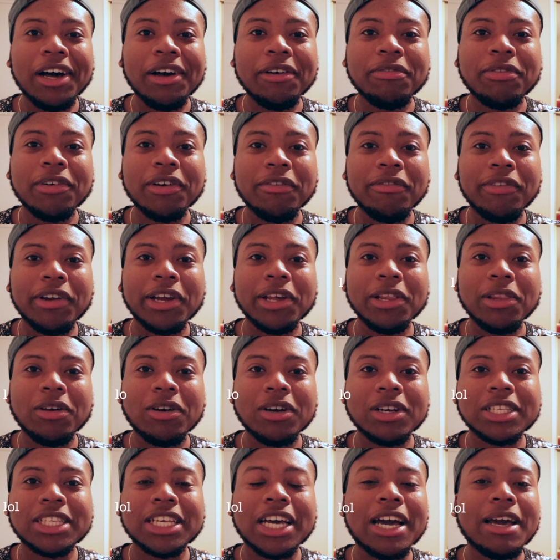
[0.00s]
for a very
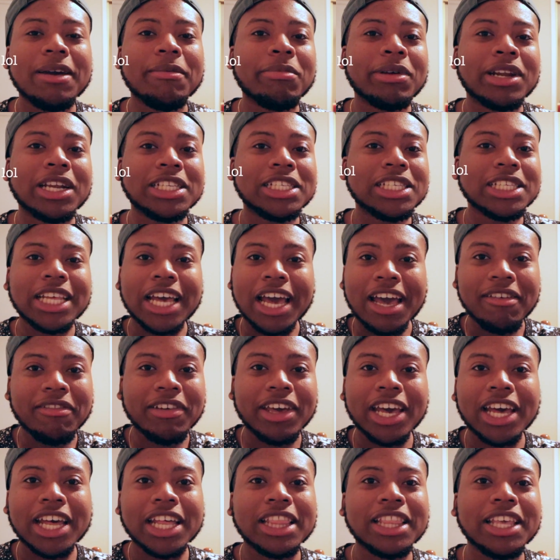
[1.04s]
long time, but I just
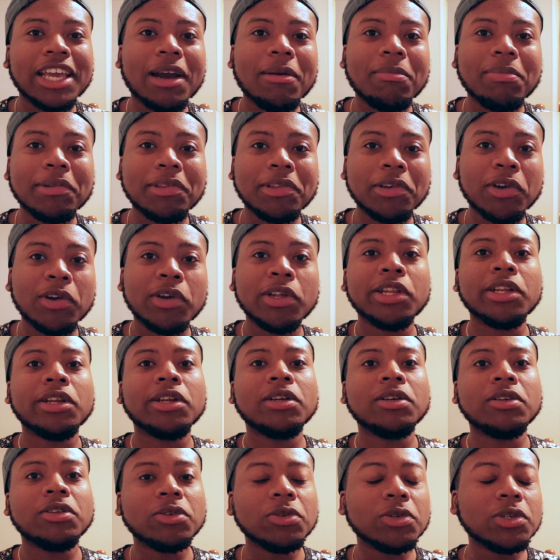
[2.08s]
haven't had the opportunity
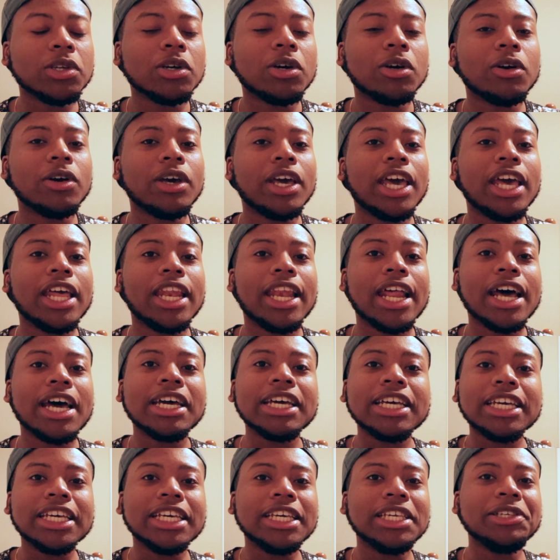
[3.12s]
to do so, and
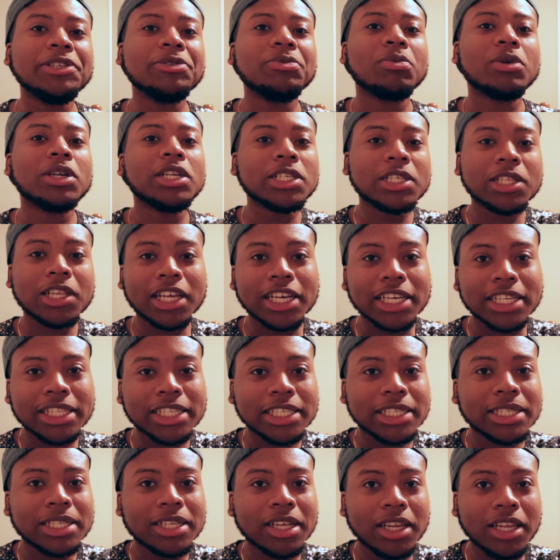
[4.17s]
that is what it's like
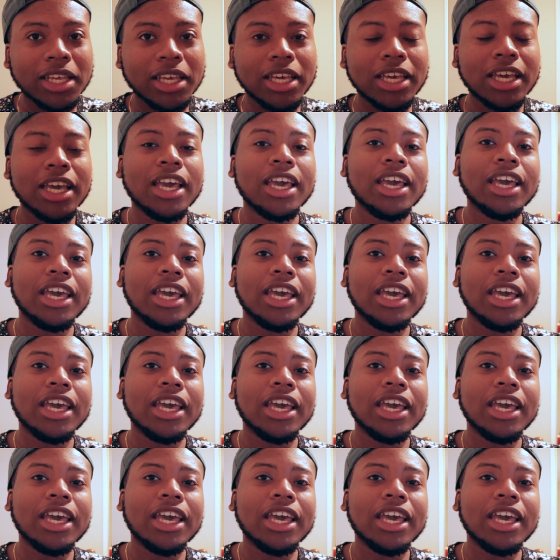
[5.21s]
to study